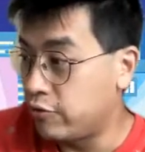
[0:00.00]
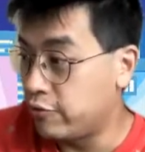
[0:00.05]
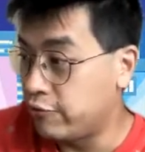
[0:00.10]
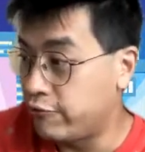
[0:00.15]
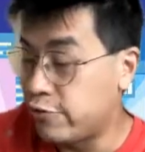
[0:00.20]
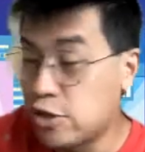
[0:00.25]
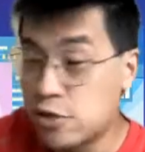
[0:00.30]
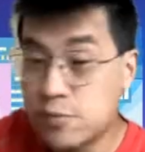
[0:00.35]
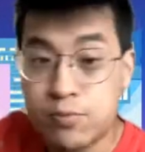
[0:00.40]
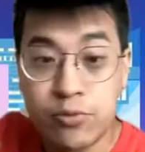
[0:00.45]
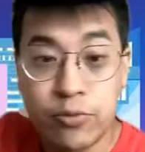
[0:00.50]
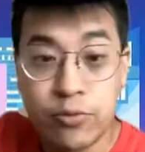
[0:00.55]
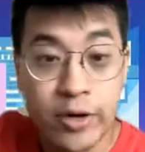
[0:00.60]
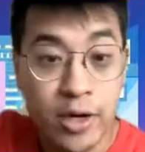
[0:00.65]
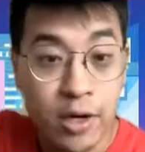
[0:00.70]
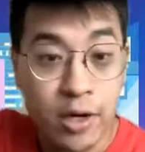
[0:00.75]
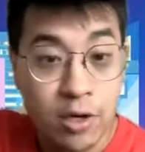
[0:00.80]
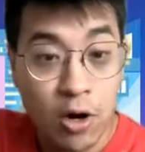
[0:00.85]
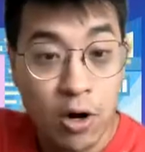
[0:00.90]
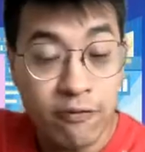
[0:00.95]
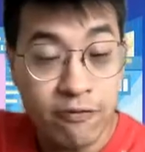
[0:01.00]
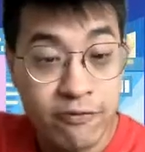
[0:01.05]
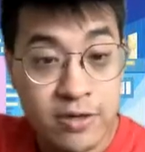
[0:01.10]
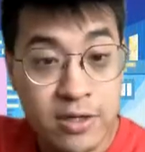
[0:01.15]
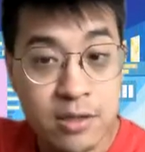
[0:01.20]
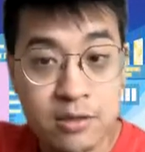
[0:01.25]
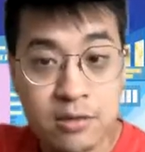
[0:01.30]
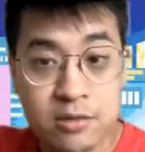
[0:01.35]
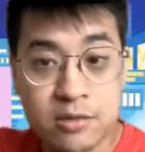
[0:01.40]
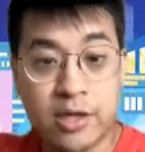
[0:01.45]
finish brewing the
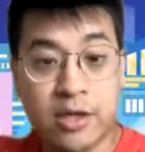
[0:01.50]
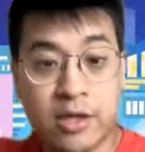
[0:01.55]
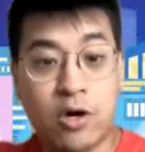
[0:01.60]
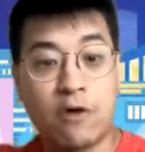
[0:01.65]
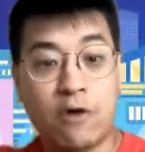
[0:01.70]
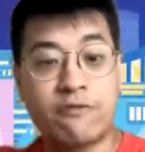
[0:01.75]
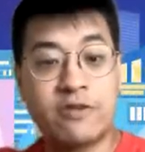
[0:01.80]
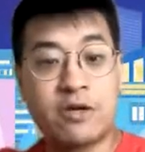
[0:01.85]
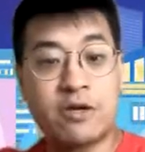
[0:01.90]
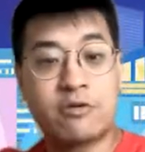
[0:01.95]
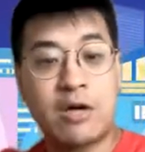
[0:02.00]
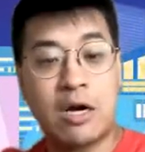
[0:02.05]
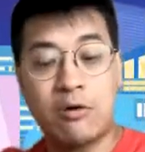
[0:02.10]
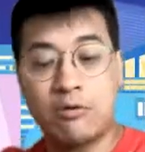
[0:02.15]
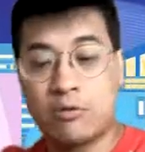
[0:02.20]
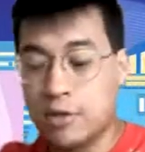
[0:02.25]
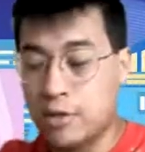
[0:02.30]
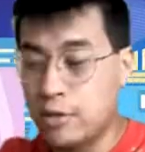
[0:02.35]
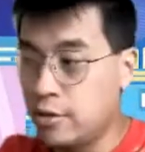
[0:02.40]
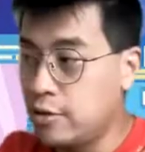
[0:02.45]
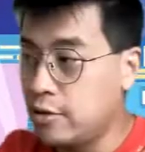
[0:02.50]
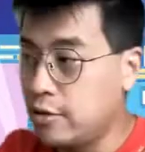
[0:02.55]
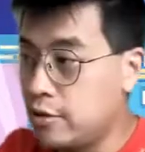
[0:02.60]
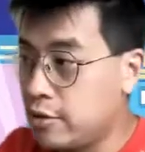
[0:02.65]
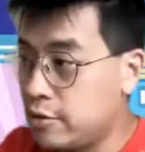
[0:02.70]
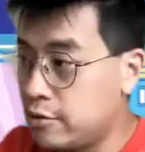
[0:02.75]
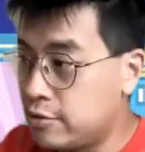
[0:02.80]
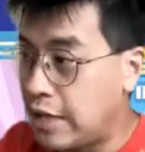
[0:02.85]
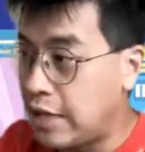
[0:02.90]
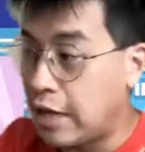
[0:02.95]
coffee ground,
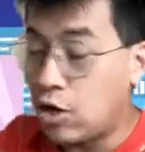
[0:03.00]
they're